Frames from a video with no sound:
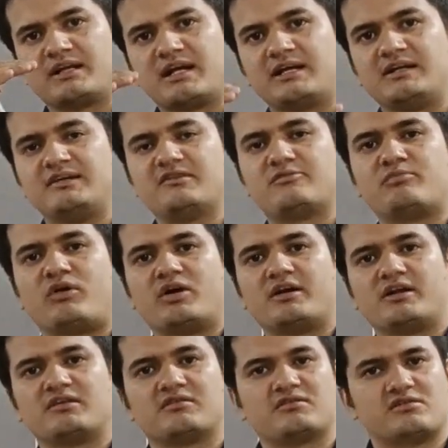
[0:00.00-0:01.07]
then this
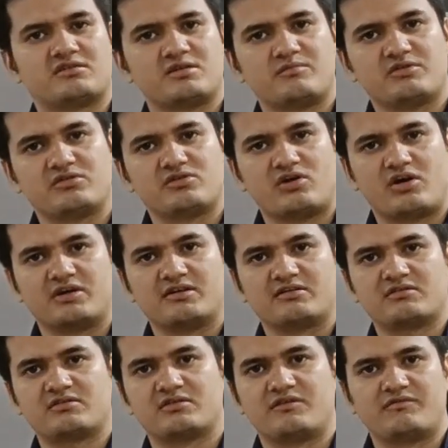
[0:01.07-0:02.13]
political system is known
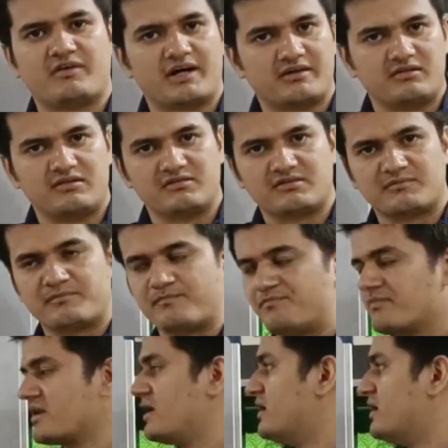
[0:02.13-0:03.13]
as the federalism.